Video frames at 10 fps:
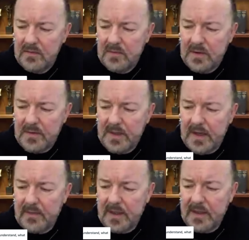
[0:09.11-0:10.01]
what's been
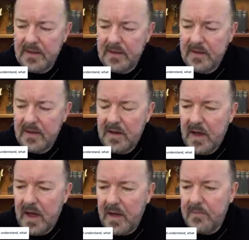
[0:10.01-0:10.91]
happening?
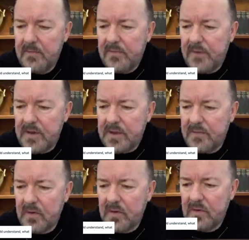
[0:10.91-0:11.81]
First of
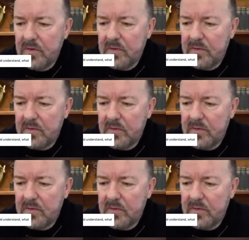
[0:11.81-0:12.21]
all,